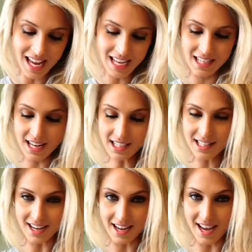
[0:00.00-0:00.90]
Next,
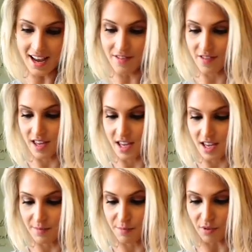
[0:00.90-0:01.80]
I have
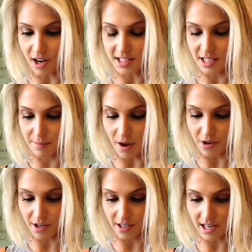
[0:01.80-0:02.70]
the bronzing
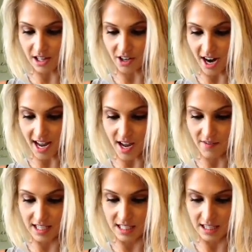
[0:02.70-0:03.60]
powder. The color I have
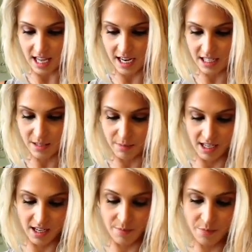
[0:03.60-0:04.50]
is light to
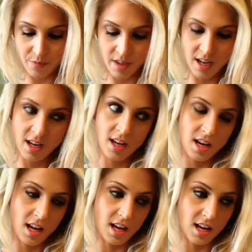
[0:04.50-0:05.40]
medium,
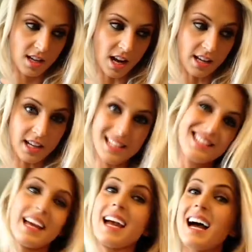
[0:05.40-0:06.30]
and I gotta
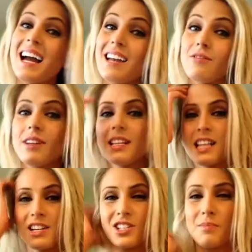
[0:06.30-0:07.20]
say, it's
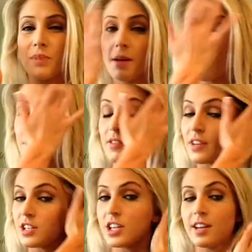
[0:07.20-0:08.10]
actually probably a
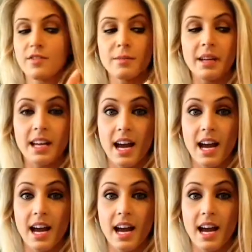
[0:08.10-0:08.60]
perfect shade for me.